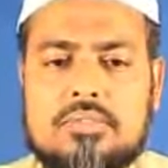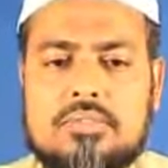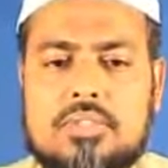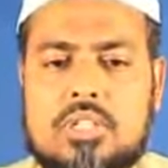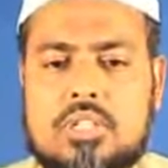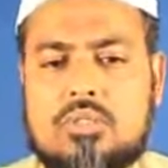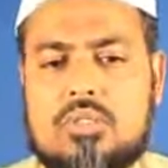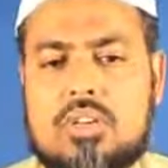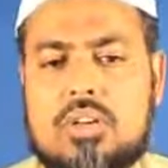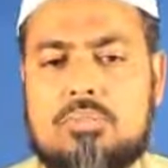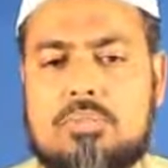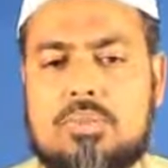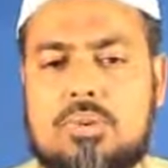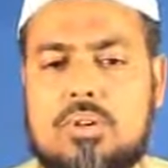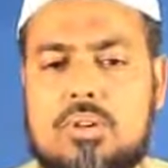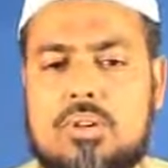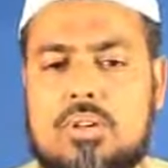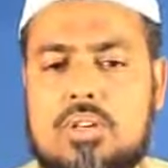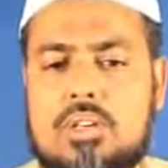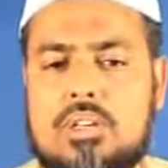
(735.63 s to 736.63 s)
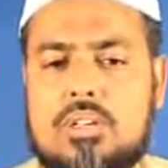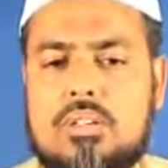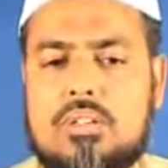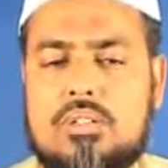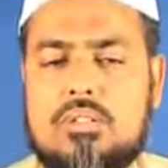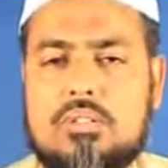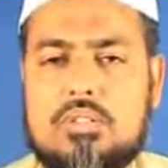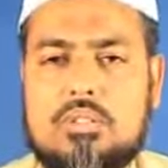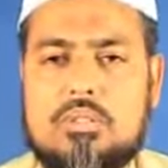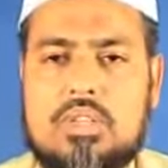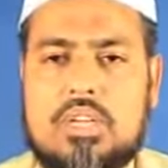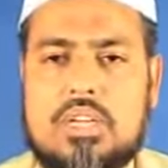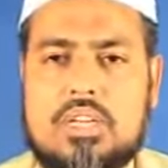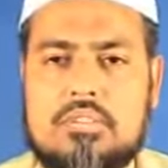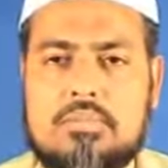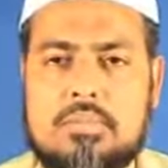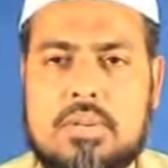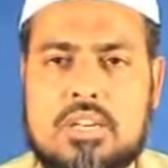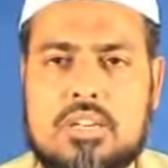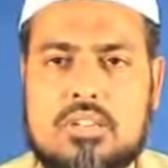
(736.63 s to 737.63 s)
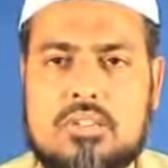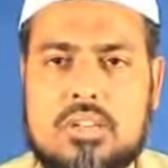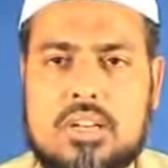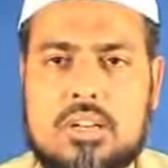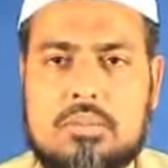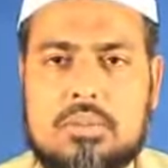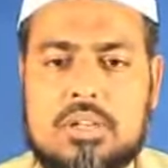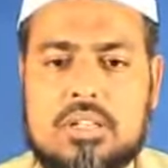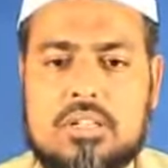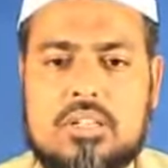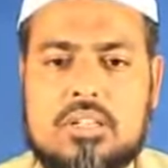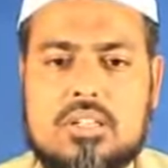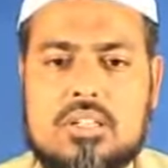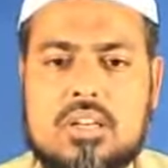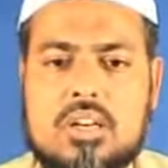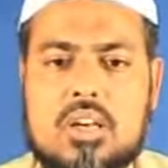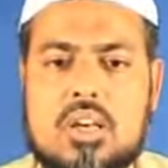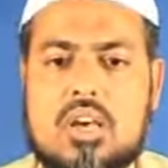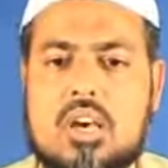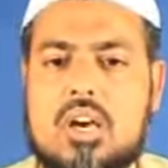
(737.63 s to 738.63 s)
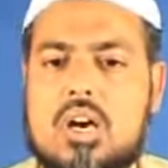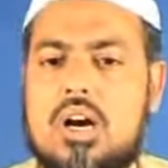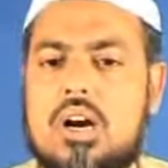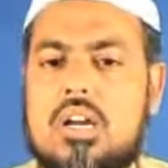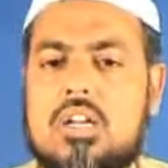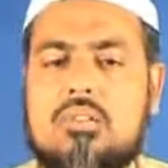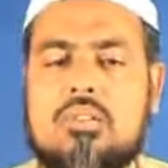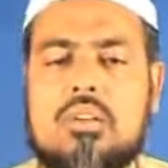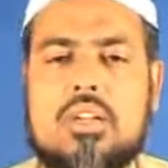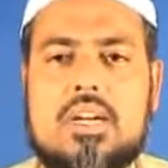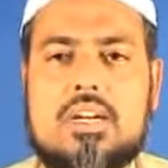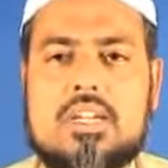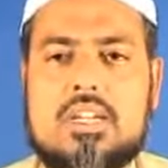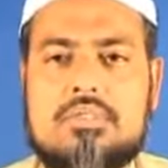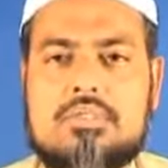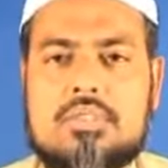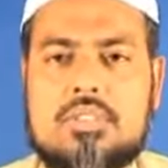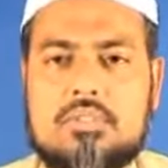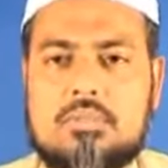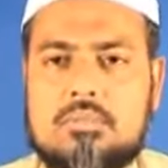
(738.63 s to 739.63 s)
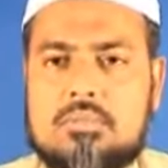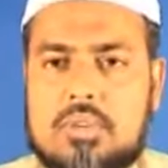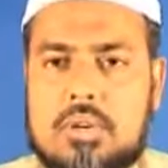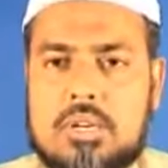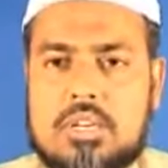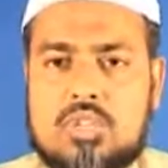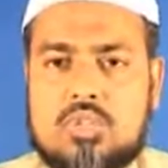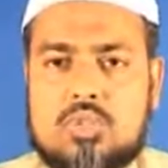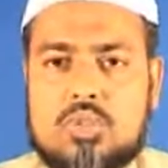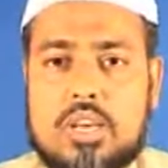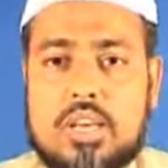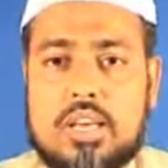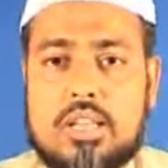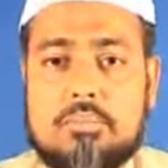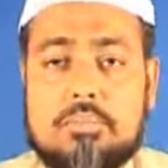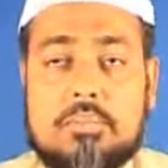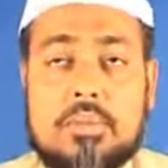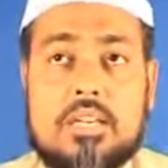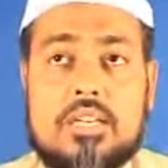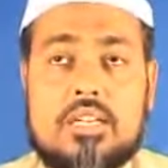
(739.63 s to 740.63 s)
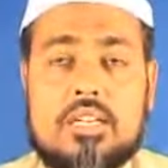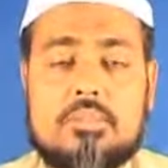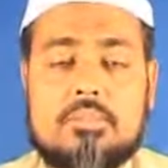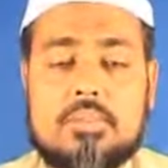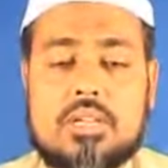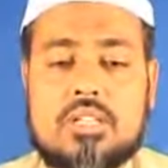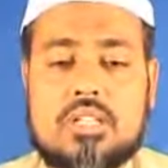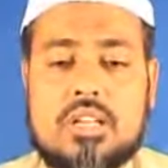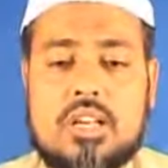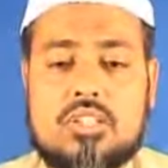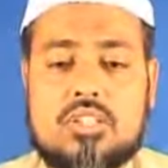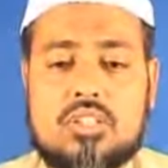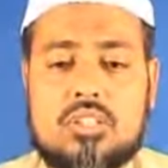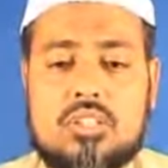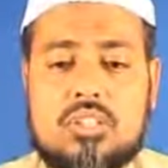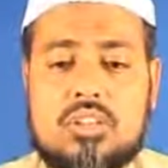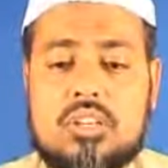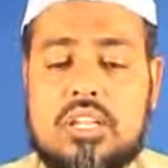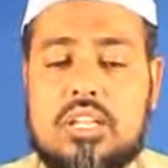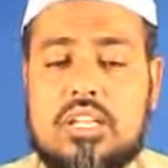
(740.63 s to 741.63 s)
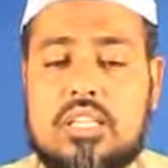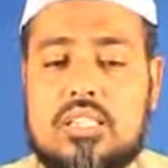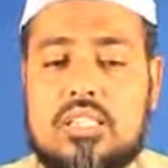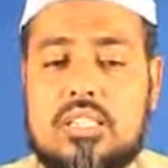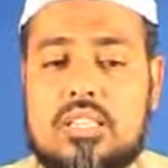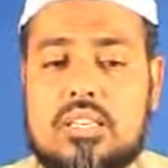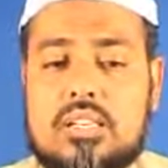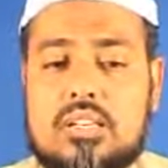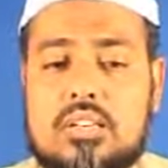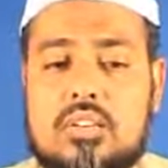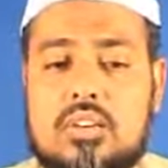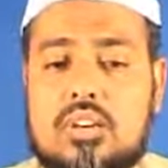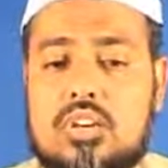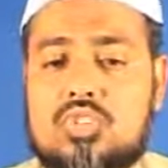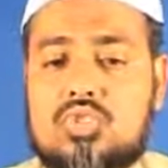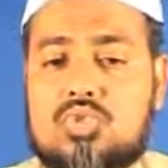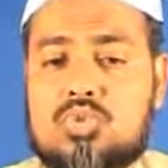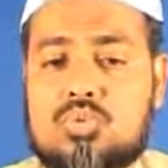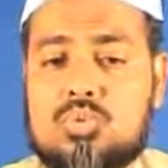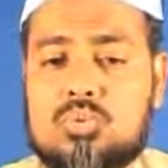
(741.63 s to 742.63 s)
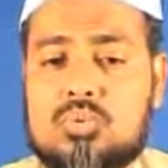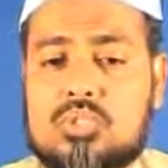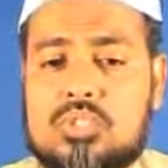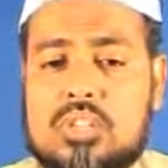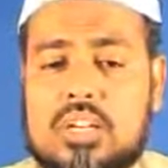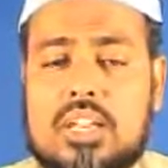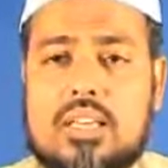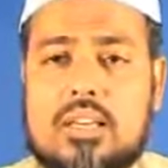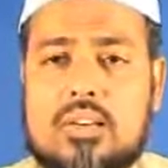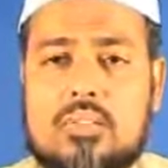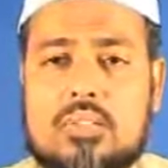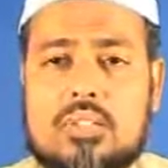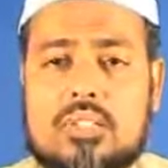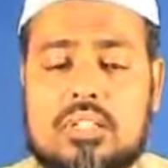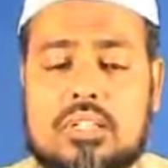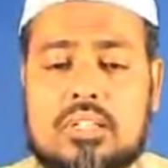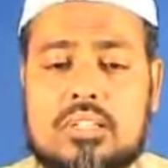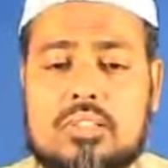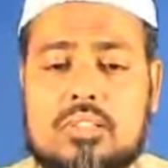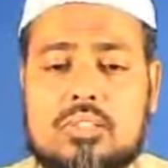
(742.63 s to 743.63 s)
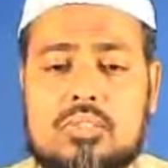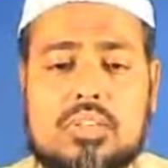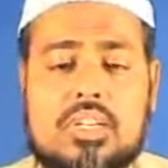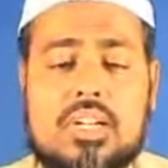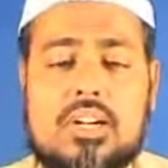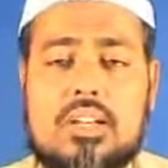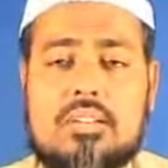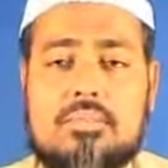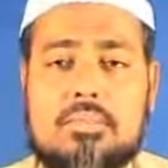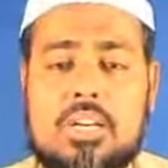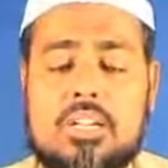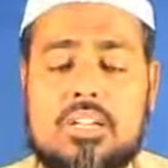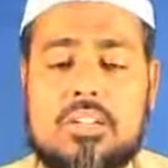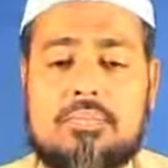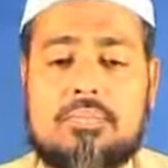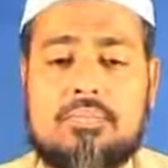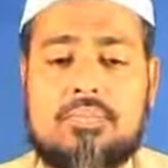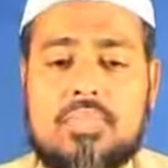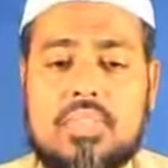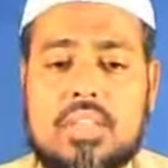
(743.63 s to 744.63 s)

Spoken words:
When you are poor, you will not have money to help others, or you will not have money to help making masajid or anything, or schools, any good thing. You will not have money.